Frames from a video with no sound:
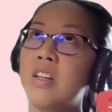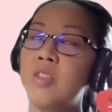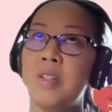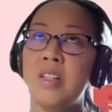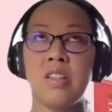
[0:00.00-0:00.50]

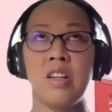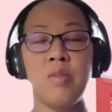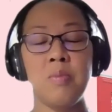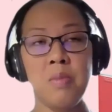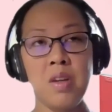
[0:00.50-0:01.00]
husband and I
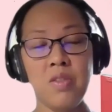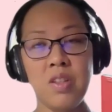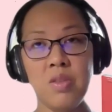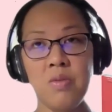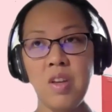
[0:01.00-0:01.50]
got
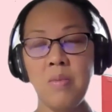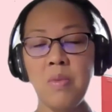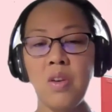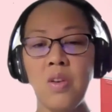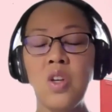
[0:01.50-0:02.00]
married in
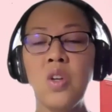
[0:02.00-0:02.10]
November,